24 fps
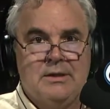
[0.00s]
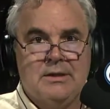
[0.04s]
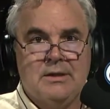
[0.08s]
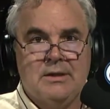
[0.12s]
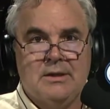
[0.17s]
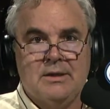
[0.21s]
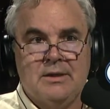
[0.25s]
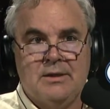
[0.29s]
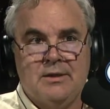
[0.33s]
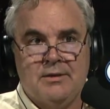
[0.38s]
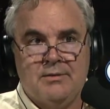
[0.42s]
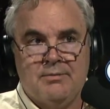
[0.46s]

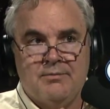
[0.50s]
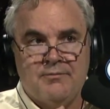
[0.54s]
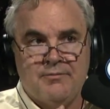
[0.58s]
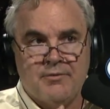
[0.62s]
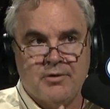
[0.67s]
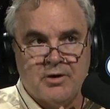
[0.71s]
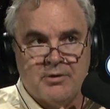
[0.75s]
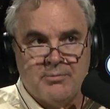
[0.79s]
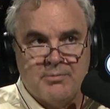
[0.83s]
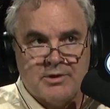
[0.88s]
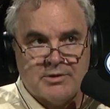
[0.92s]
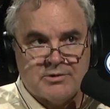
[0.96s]
uh,
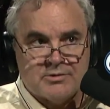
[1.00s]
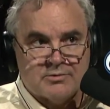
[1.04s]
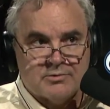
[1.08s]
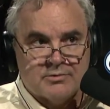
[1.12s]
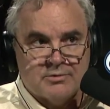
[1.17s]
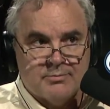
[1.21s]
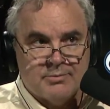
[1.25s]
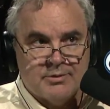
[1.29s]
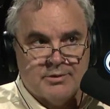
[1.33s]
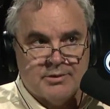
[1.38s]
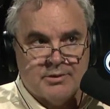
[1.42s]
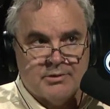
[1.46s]
very much of the
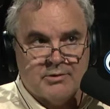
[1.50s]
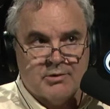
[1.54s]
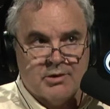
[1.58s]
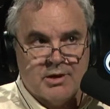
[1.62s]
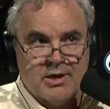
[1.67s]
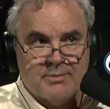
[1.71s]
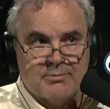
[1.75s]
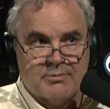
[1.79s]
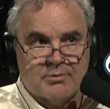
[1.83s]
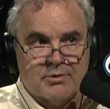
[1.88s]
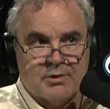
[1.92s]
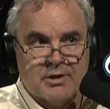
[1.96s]
Billy
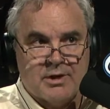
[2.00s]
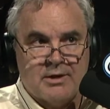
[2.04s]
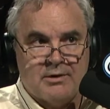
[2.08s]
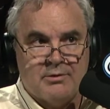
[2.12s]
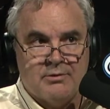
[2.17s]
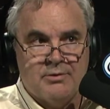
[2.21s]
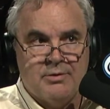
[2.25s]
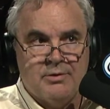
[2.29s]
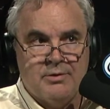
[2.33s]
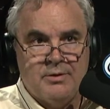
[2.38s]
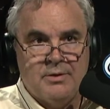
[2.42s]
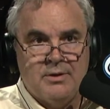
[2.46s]
Graham
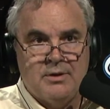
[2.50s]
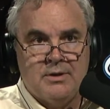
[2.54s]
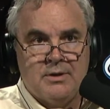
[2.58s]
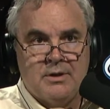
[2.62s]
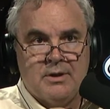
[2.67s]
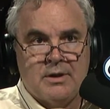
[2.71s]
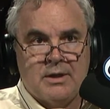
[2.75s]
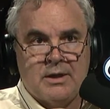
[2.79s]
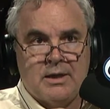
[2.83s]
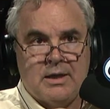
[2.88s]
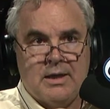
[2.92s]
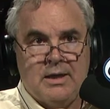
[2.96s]
crowd,
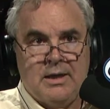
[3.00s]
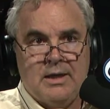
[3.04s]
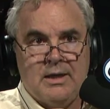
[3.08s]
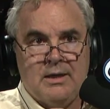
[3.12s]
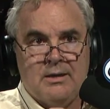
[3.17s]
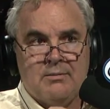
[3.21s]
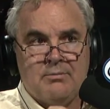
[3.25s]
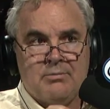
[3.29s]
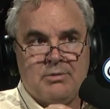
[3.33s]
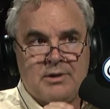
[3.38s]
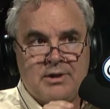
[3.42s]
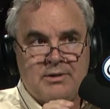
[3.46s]

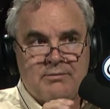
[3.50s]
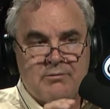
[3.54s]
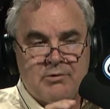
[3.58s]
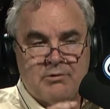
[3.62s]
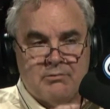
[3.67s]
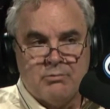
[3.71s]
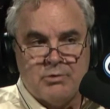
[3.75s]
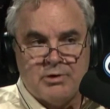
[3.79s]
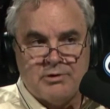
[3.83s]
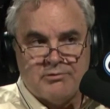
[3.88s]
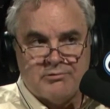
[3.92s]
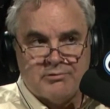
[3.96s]
and believed
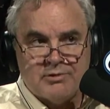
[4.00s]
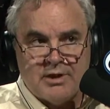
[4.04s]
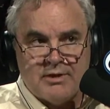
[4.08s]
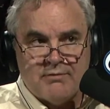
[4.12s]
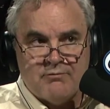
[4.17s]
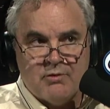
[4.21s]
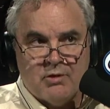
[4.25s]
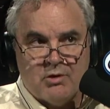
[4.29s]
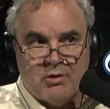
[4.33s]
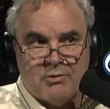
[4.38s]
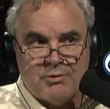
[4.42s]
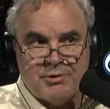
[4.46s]
in once
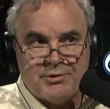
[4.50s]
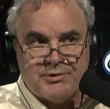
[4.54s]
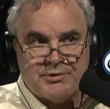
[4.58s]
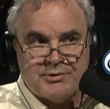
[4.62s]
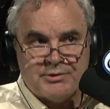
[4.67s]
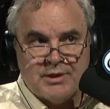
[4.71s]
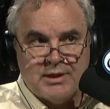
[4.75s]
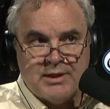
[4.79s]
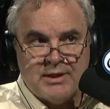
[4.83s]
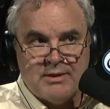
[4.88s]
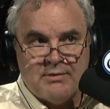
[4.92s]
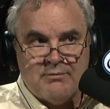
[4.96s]
saved, always
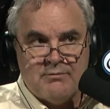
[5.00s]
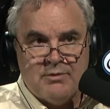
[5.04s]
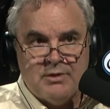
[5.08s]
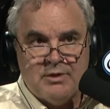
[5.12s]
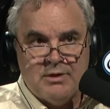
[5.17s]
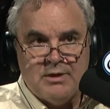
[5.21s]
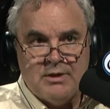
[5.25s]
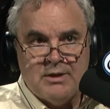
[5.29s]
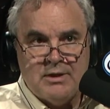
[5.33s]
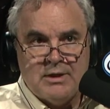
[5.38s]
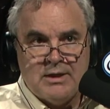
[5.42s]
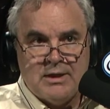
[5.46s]
saved
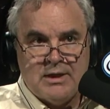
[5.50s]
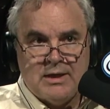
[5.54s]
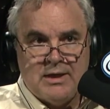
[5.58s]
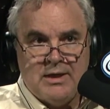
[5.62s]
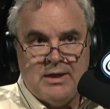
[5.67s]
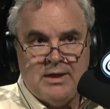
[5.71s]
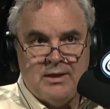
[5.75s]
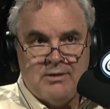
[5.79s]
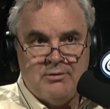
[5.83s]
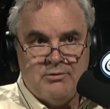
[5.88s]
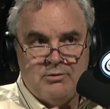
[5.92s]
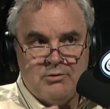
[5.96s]

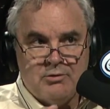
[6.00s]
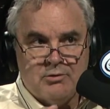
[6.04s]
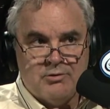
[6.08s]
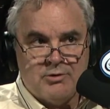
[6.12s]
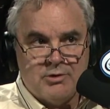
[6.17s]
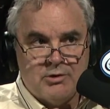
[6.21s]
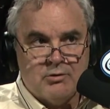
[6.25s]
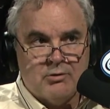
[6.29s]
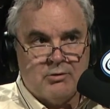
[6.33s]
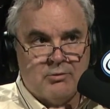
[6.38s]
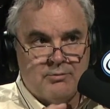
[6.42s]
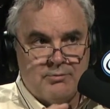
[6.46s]
and you know
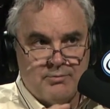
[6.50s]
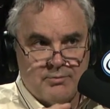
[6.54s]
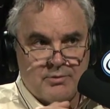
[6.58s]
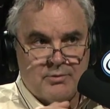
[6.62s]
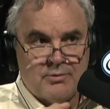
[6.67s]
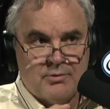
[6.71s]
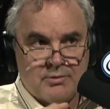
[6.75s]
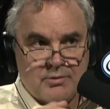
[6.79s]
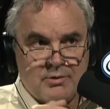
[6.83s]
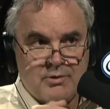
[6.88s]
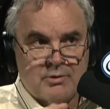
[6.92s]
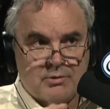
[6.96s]
the old
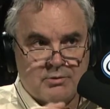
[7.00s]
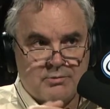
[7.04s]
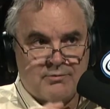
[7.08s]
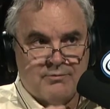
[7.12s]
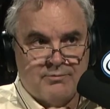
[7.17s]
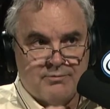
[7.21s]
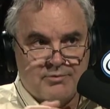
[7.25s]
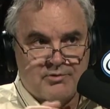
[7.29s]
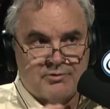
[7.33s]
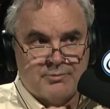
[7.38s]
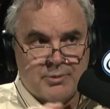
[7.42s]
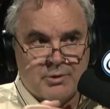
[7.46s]
the old
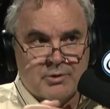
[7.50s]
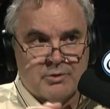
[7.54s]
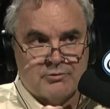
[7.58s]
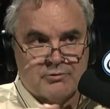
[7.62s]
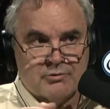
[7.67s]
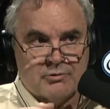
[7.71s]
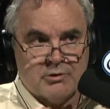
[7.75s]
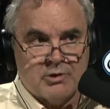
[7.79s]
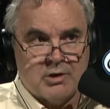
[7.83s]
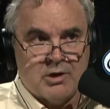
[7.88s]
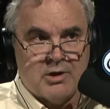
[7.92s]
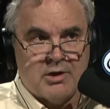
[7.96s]

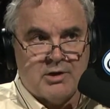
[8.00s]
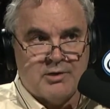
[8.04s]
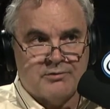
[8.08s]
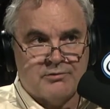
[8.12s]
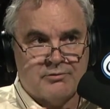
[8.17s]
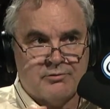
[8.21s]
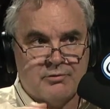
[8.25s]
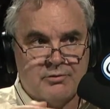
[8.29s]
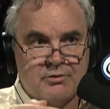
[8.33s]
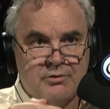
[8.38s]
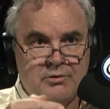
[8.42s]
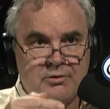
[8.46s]
spiritual
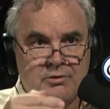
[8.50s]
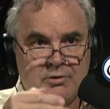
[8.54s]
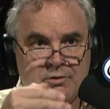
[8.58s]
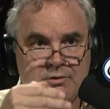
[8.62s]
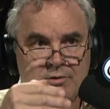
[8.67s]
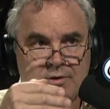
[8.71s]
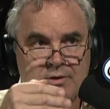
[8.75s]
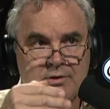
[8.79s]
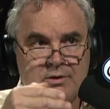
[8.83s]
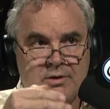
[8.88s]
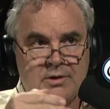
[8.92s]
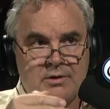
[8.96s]
laws mm-hmm. you know
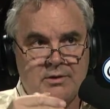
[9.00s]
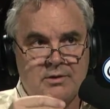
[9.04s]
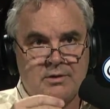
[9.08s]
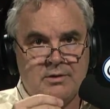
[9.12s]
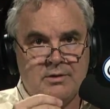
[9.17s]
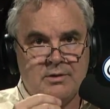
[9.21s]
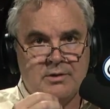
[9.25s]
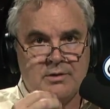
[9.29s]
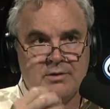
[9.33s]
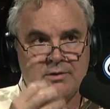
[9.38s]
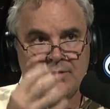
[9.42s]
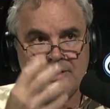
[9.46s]
that, that
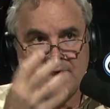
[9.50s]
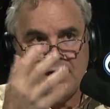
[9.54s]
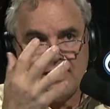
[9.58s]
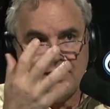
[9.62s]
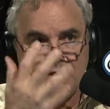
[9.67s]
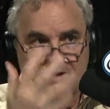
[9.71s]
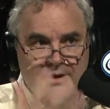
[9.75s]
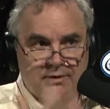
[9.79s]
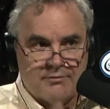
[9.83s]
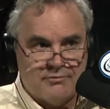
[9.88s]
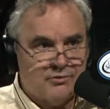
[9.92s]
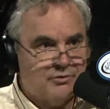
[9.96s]
that god
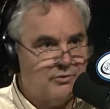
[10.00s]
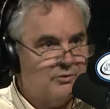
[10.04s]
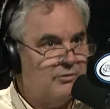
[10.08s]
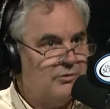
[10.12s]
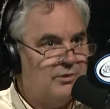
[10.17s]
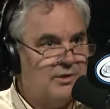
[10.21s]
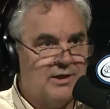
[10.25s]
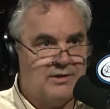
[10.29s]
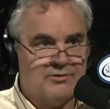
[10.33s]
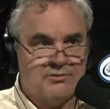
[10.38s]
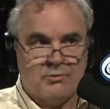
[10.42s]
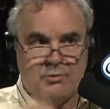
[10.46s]
loves you
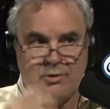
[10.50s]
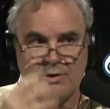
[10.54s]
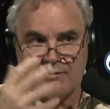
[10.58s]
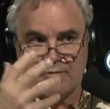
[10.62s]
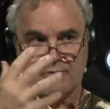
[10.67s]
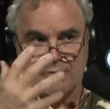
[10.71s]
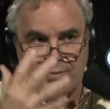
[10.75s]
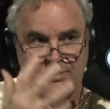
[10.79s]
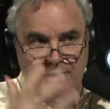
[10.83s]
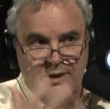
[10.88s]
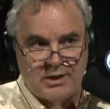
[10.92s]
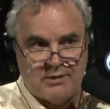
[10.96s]
and has a
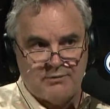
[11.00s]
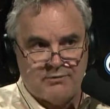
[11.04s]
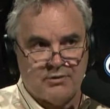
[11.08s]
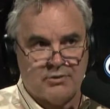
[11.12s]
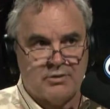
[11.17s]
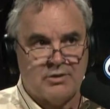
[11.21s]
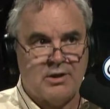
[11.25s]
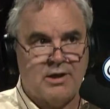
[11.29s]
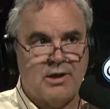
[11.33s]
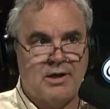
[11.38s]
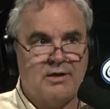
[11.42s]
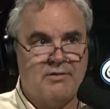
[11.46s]
wonderful plan for
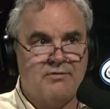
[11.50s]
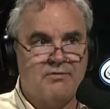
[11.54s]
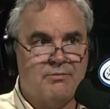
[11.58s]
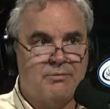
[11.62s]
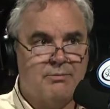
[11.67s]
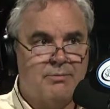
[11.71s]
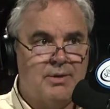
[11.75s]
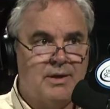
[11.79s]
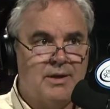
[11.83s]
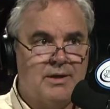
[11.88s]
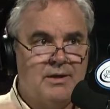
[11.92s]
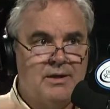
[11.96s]
your life
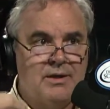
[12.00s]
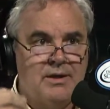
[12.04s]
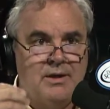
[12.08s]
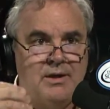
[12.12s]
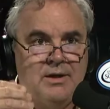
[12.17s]
but